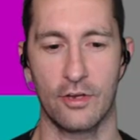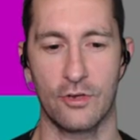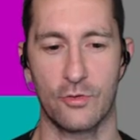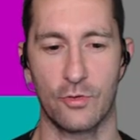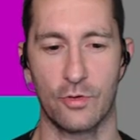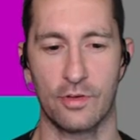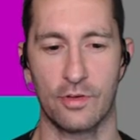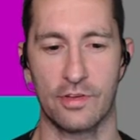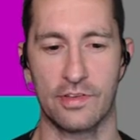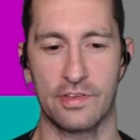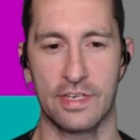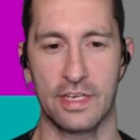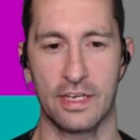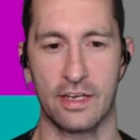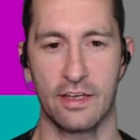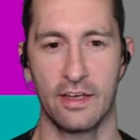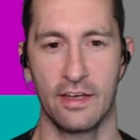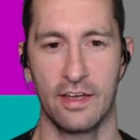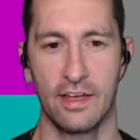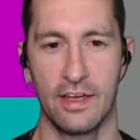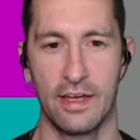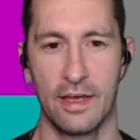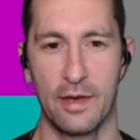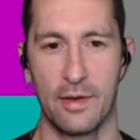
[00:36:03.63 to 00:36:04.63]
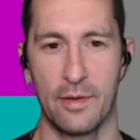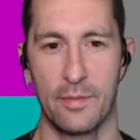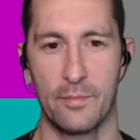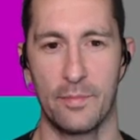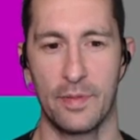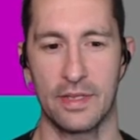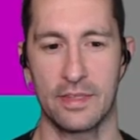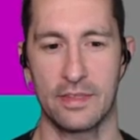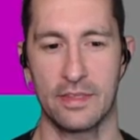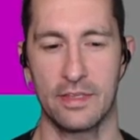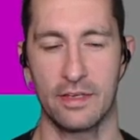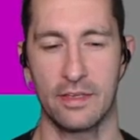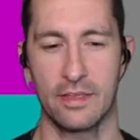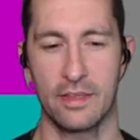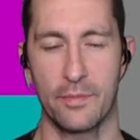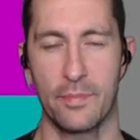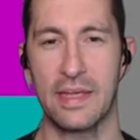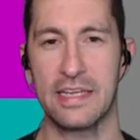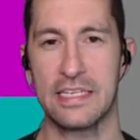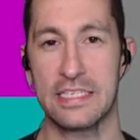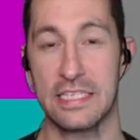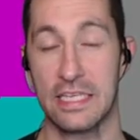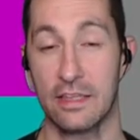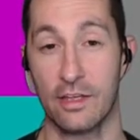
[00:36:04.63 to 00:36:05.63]
control stick. But the
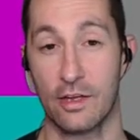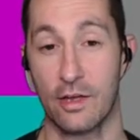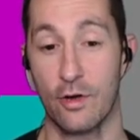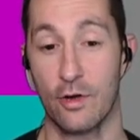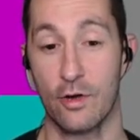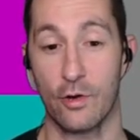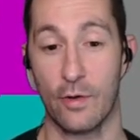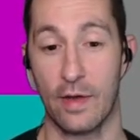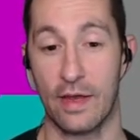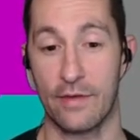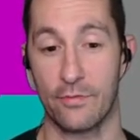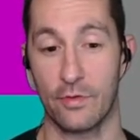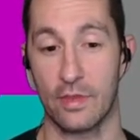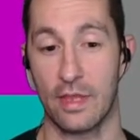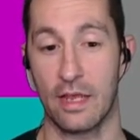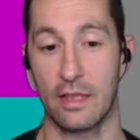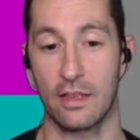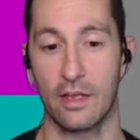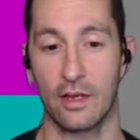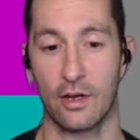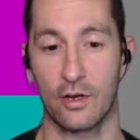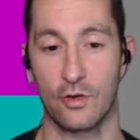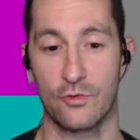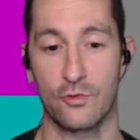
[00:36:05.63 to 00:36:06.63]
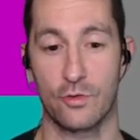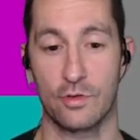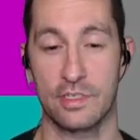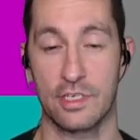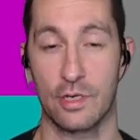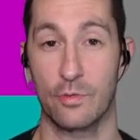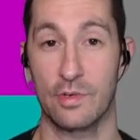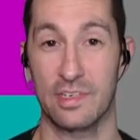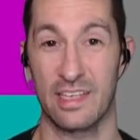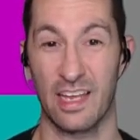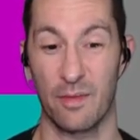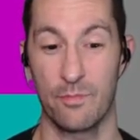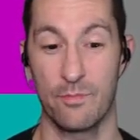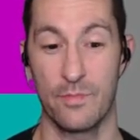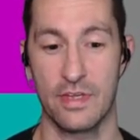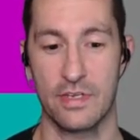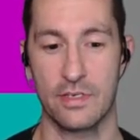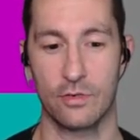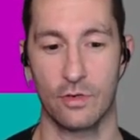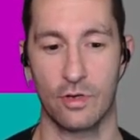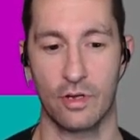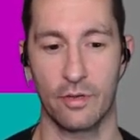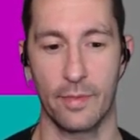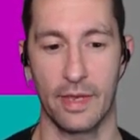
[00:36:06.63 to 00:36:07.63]
best thing the Coco had for the analog control stick was like
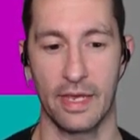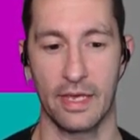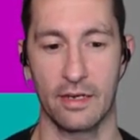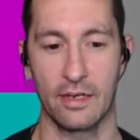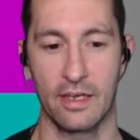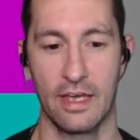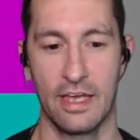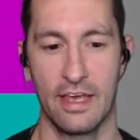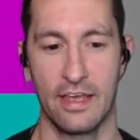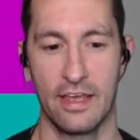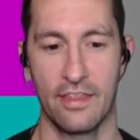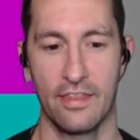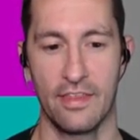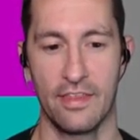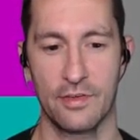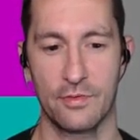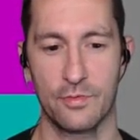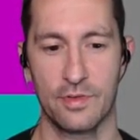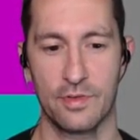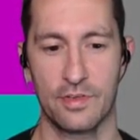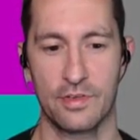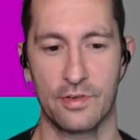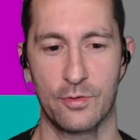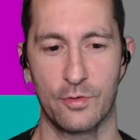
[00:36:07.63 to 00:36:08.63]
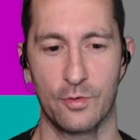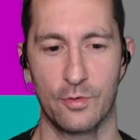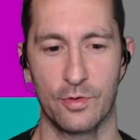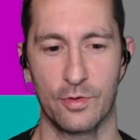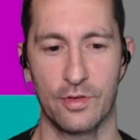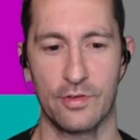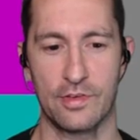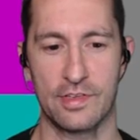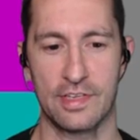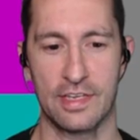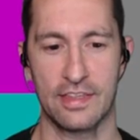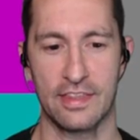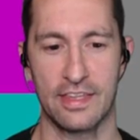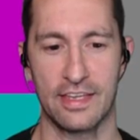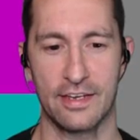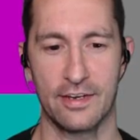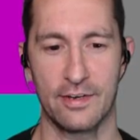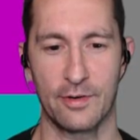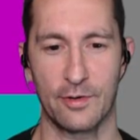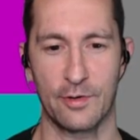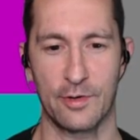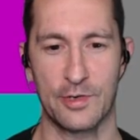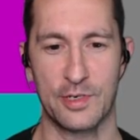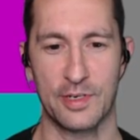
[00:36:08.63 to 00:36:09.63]
missile command. This one's cool using the
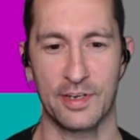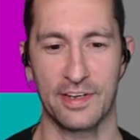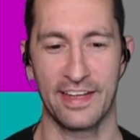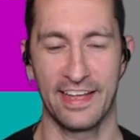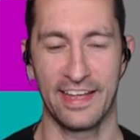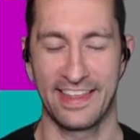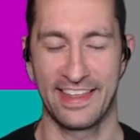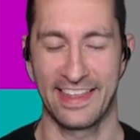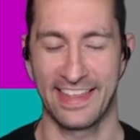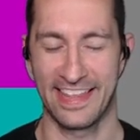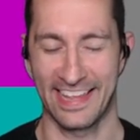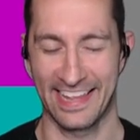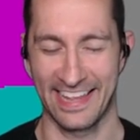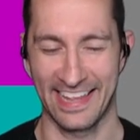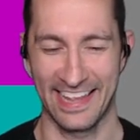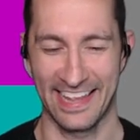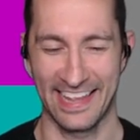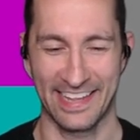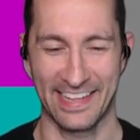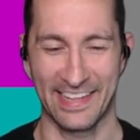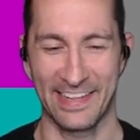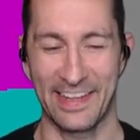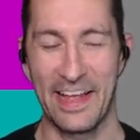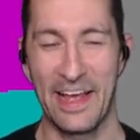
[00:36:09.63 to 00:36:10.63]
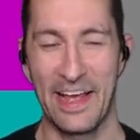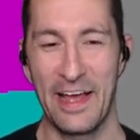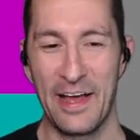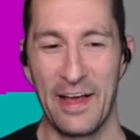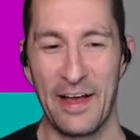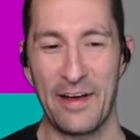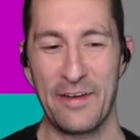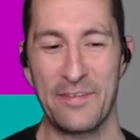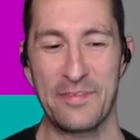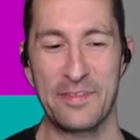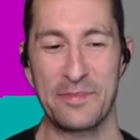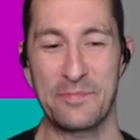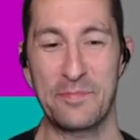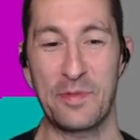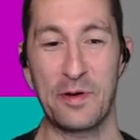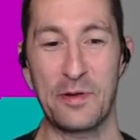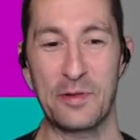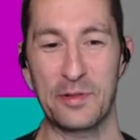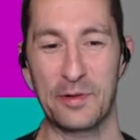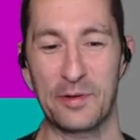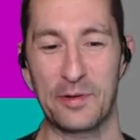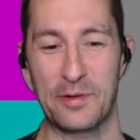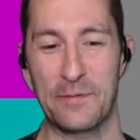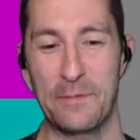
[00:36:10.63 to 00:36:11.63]
inertia of the
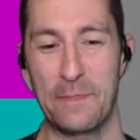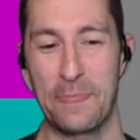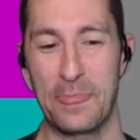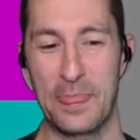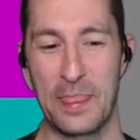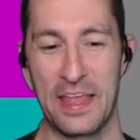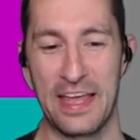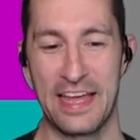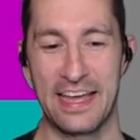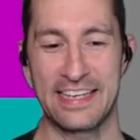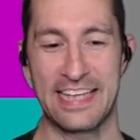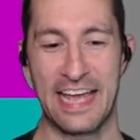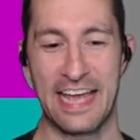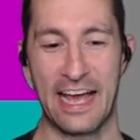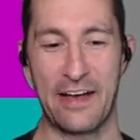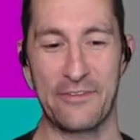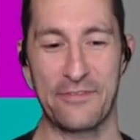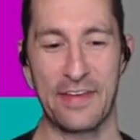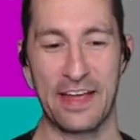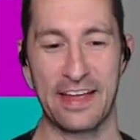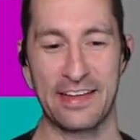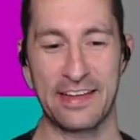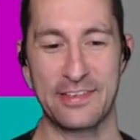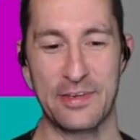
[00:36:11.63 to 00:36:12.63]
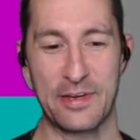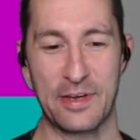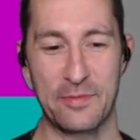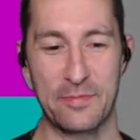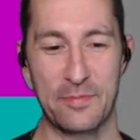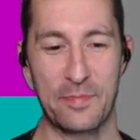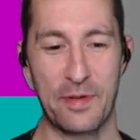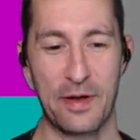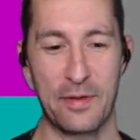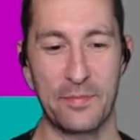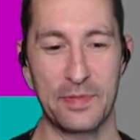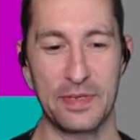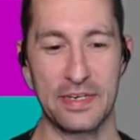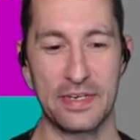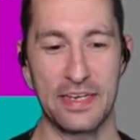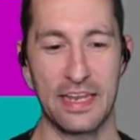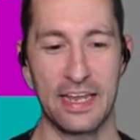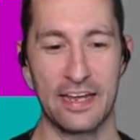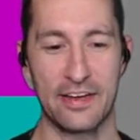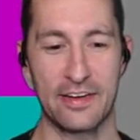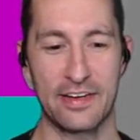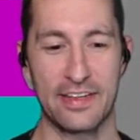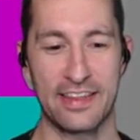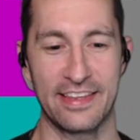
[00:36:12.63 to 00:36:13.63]
bowler to how fast you can pump it
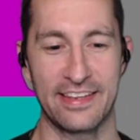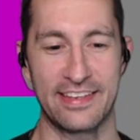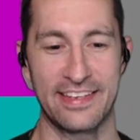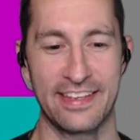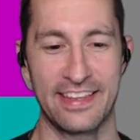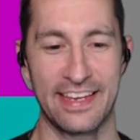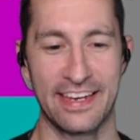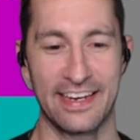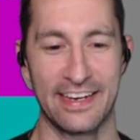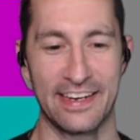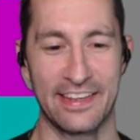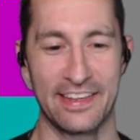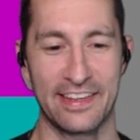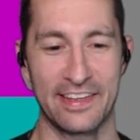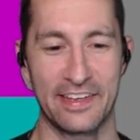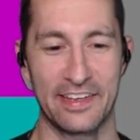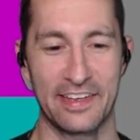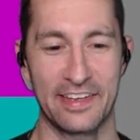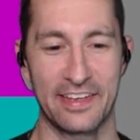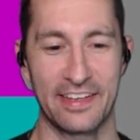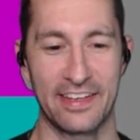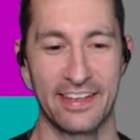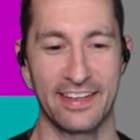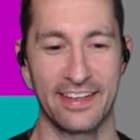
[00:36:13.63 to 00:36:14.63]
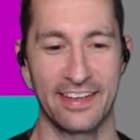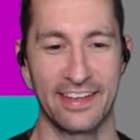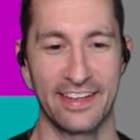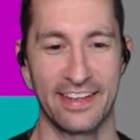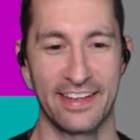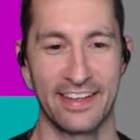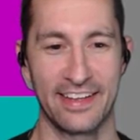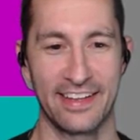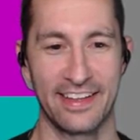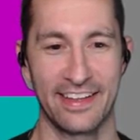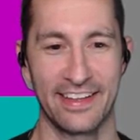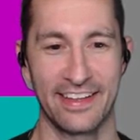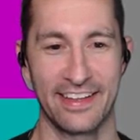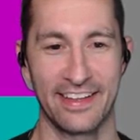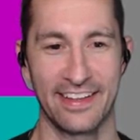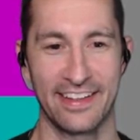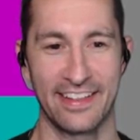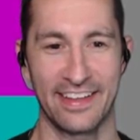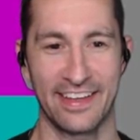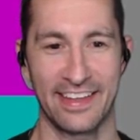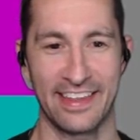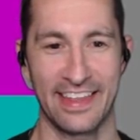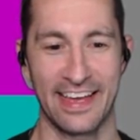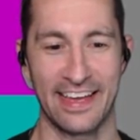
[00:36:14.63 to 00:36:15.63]
down to the end of the... Look
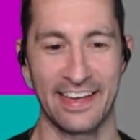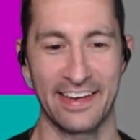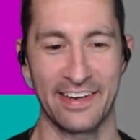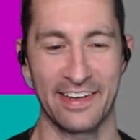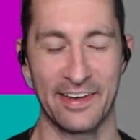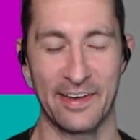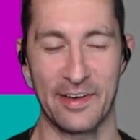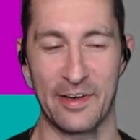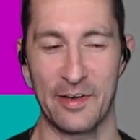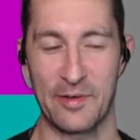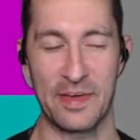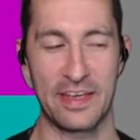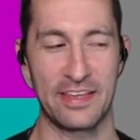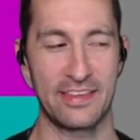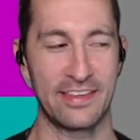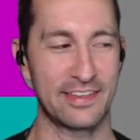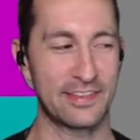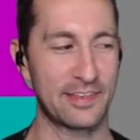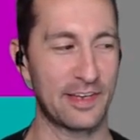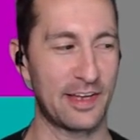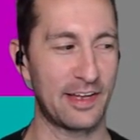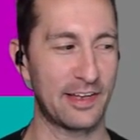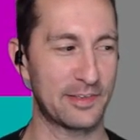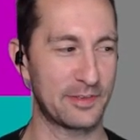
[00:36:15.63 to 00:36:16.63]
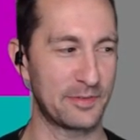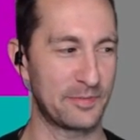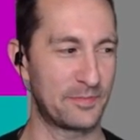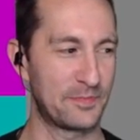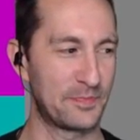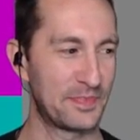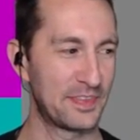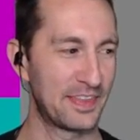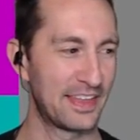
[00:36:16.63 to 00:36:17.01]
at that. Oh, man, that's awesome.